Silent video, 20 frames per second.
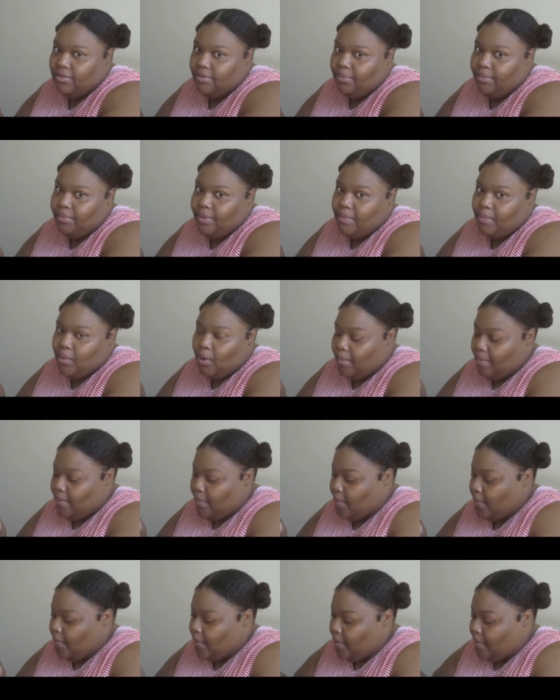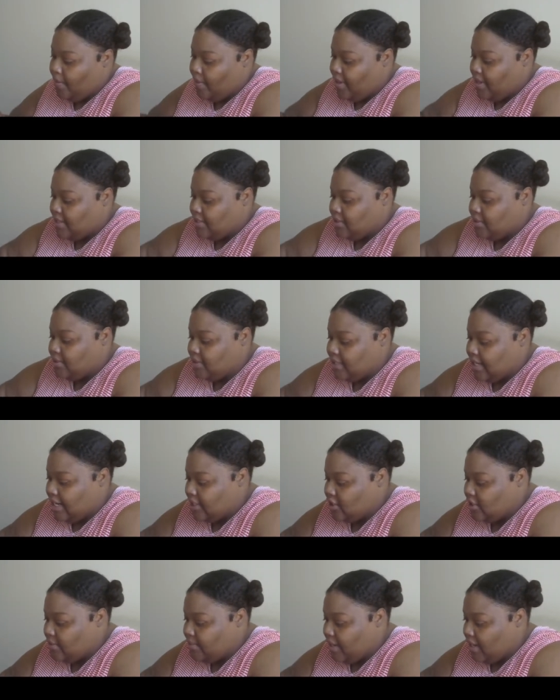be more mobile because it was
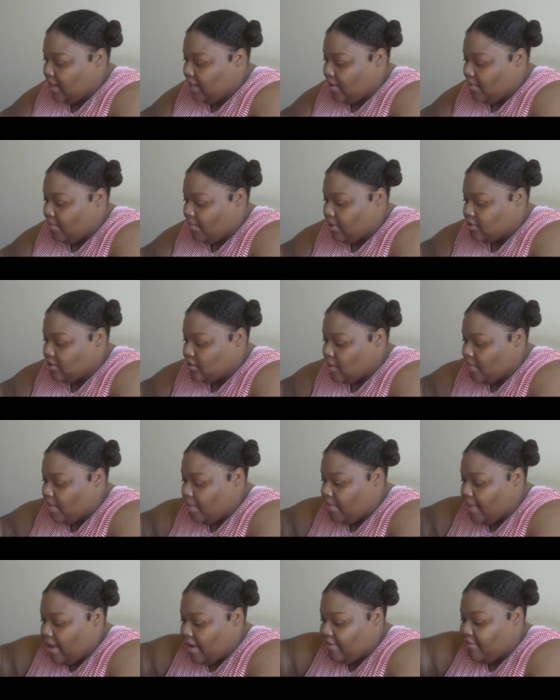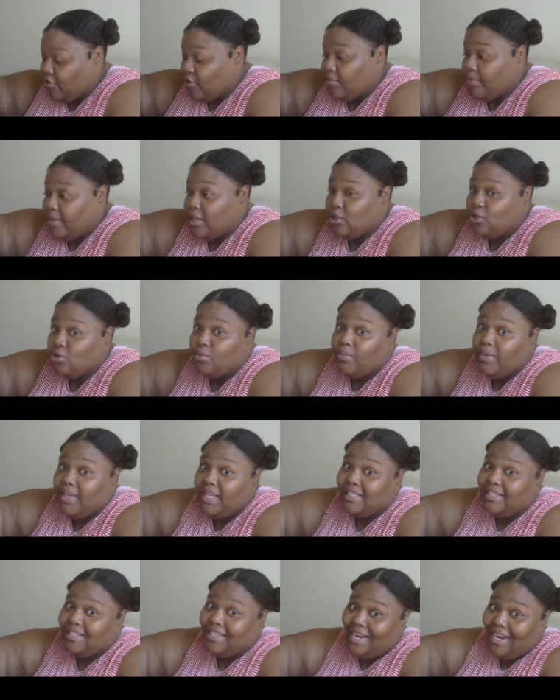actually making it worse on my back for me to be
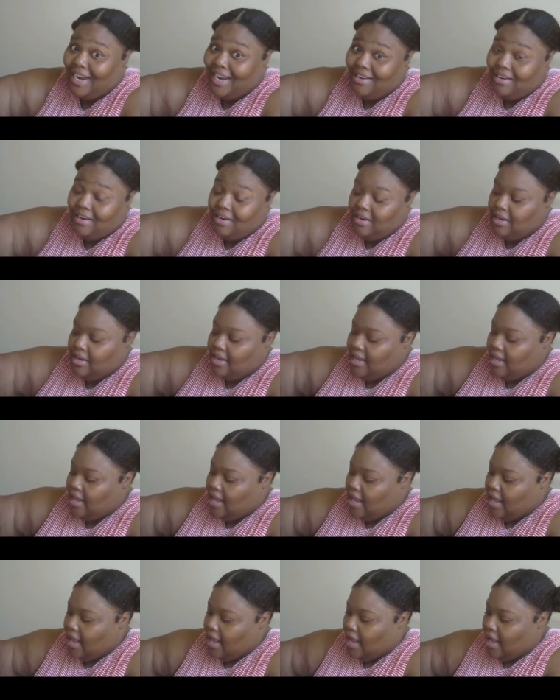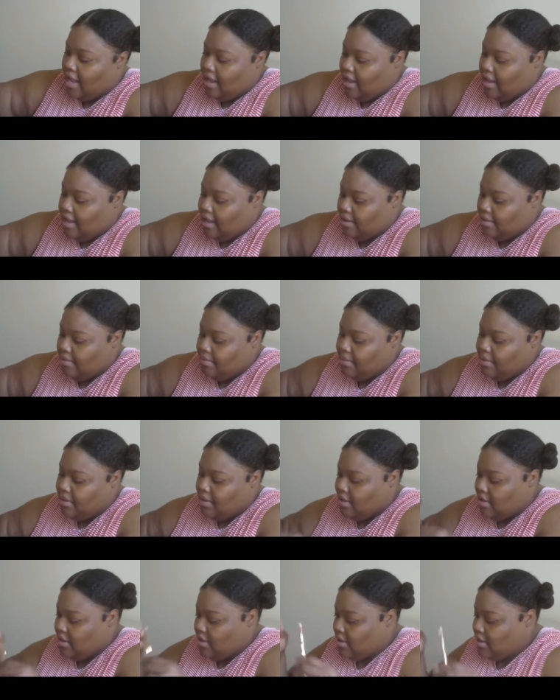sitting. Um,
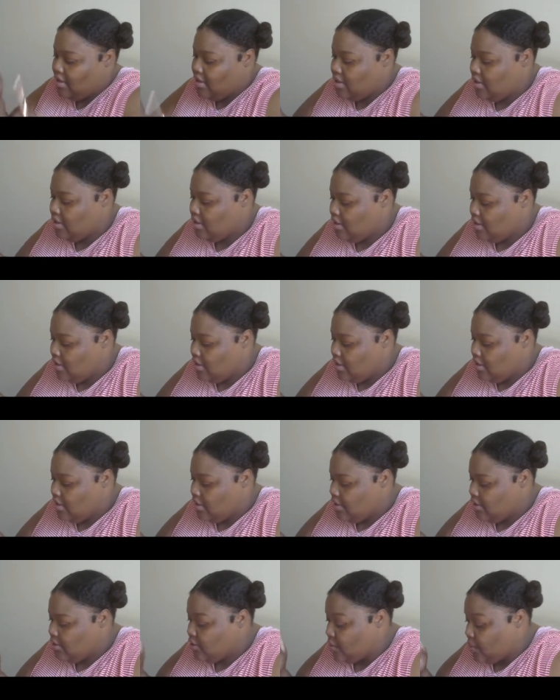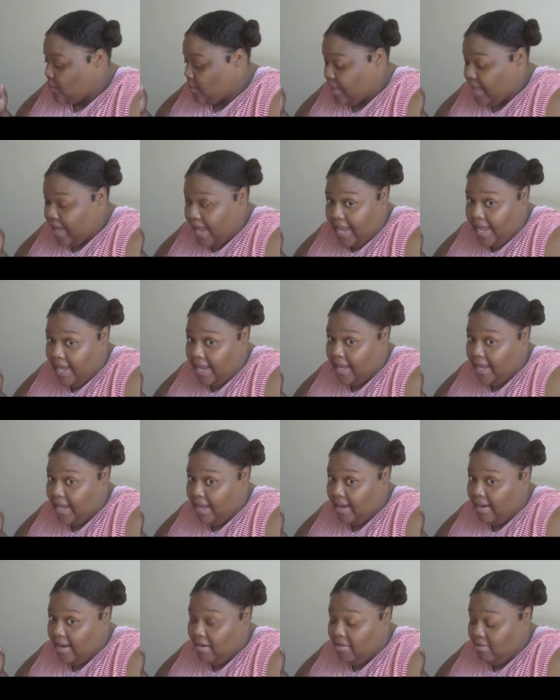so that
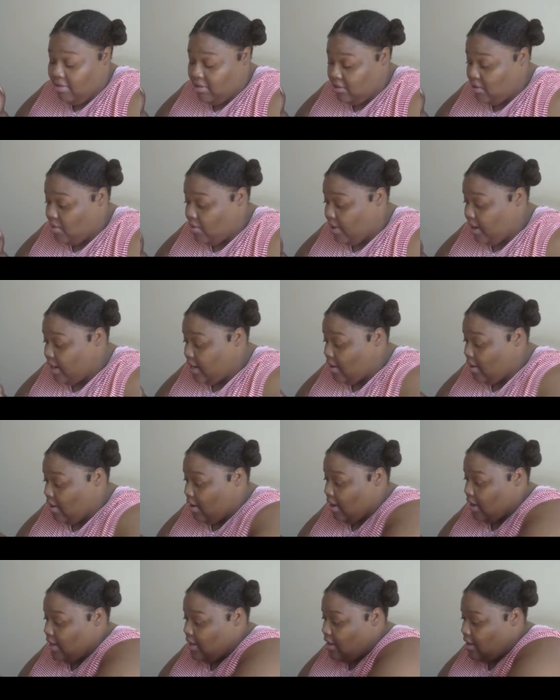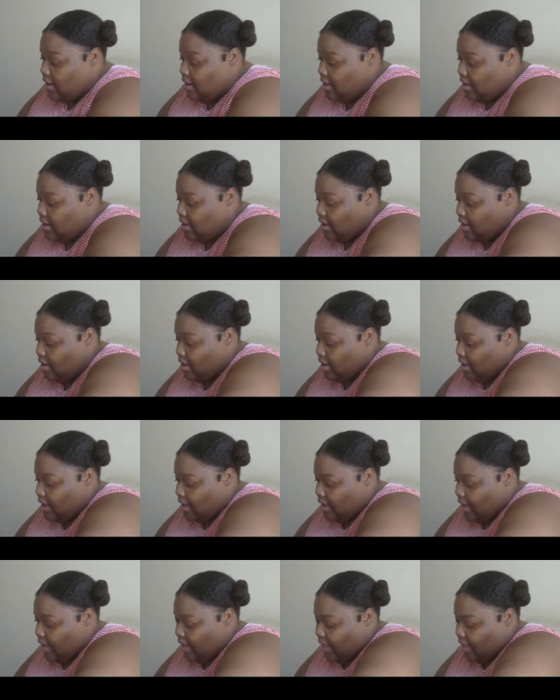was going on.
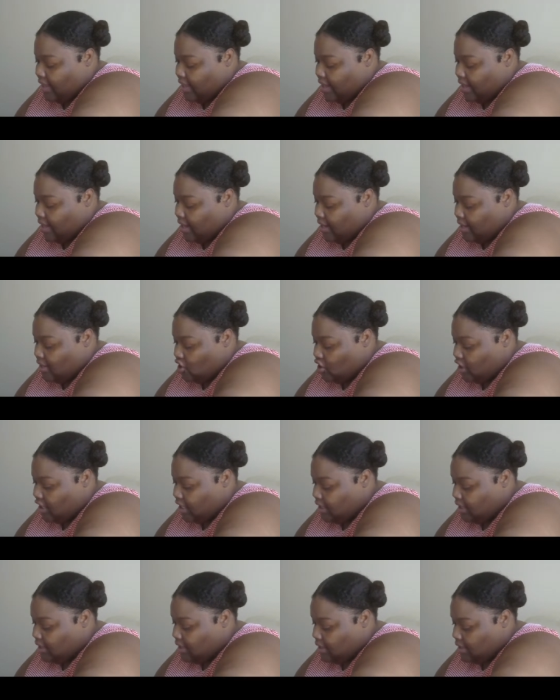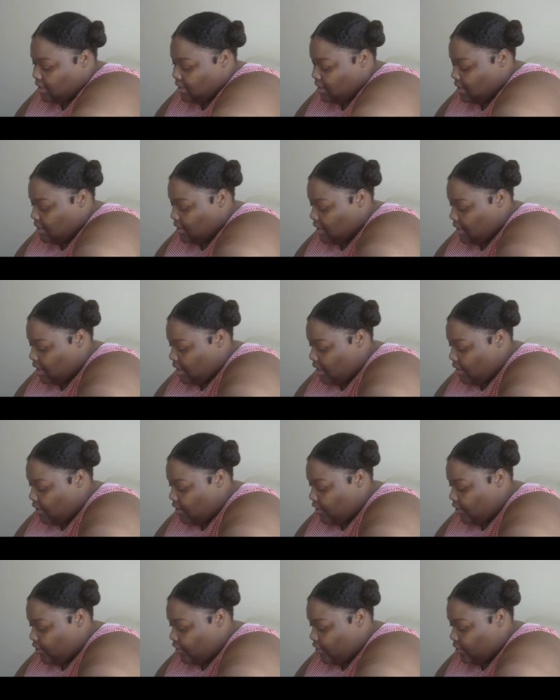And then just
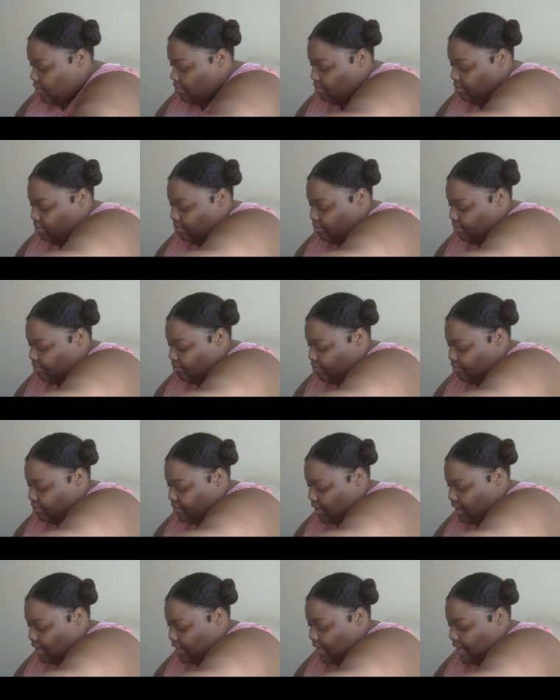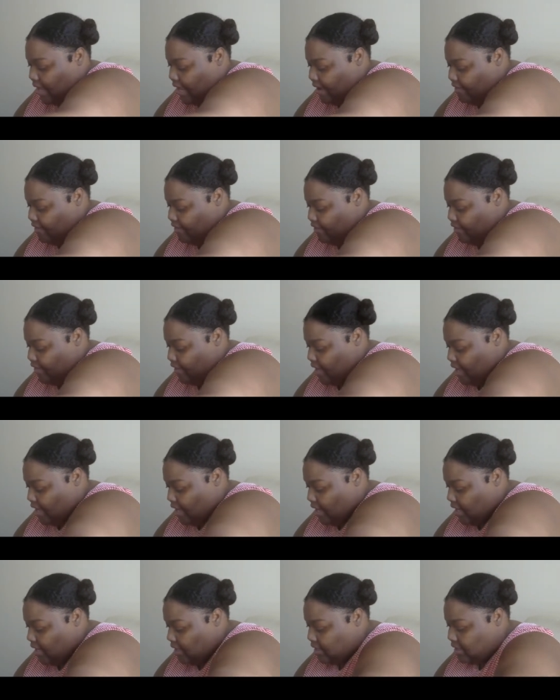other light
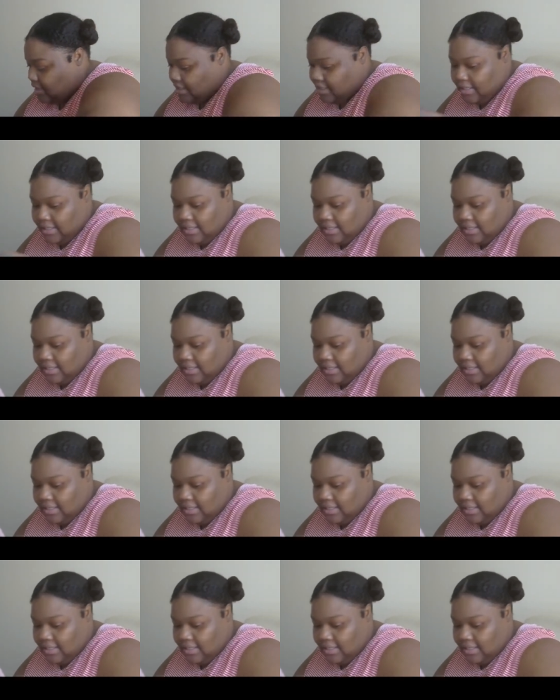things.